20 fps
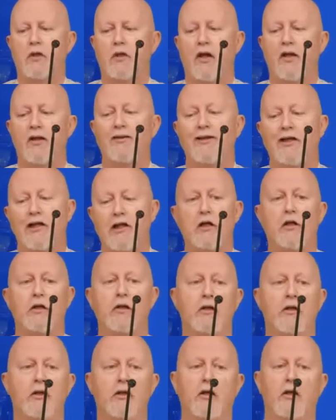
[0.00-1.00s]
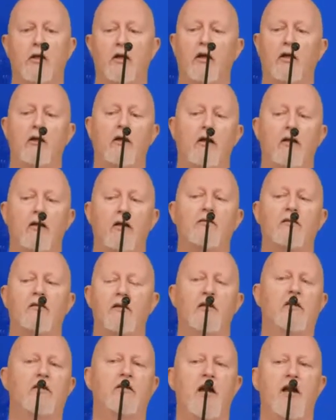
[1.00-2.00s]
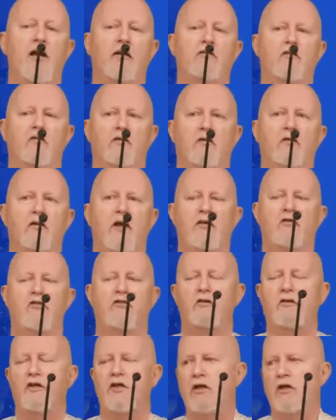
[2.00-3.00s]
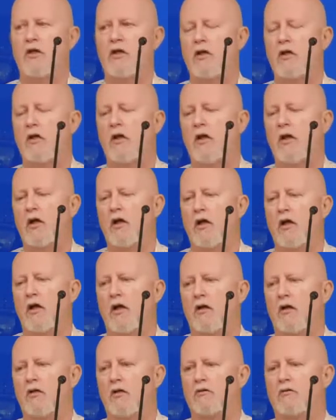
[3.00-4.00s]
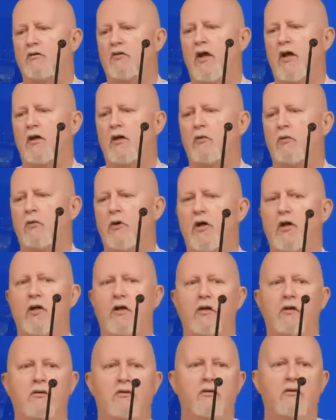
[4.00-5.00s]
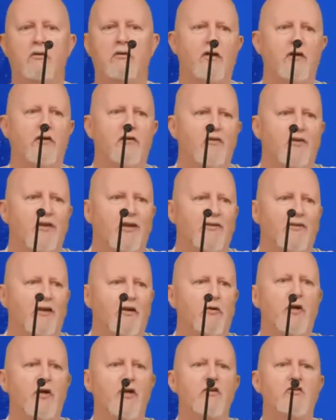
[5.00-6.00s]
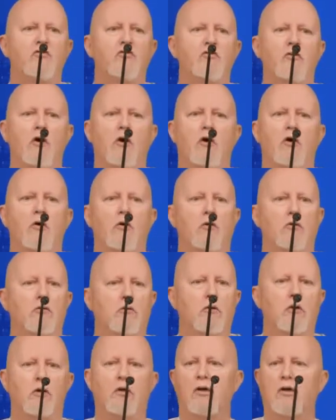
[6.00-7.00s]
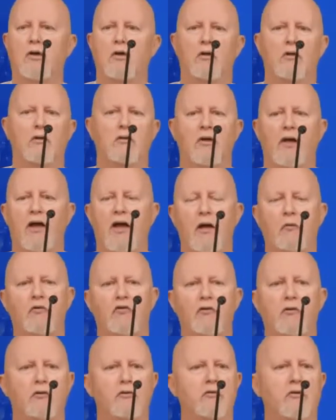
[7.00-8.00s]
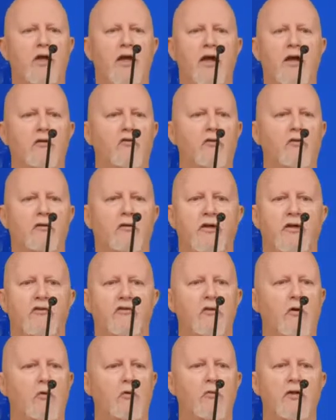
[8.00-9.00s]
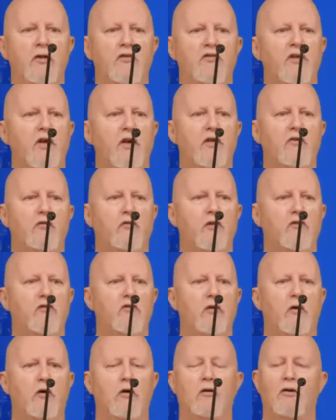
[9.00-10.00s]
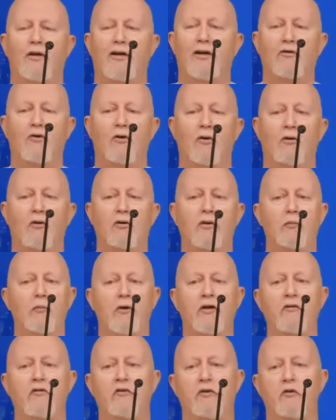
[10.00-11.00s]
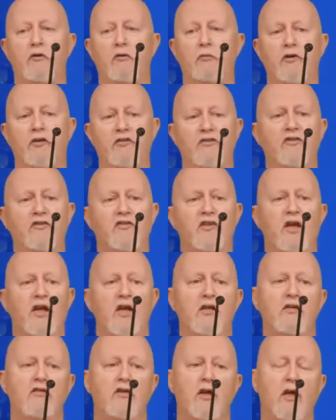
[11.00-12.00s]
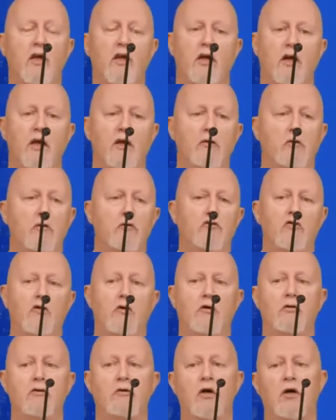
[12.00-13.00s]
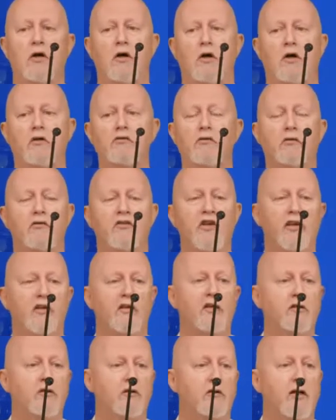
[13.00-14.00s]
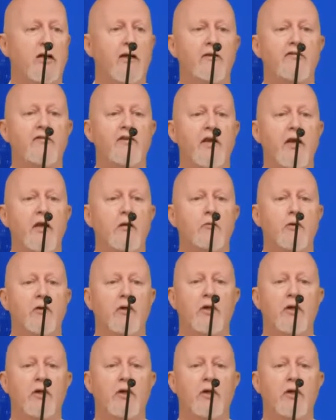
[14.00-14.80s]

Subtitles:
And clearly, and I think that's the key takeaway here, is there is no absolute answer. There's no one size fits all. It all depends on your business case and also on your technical landscape.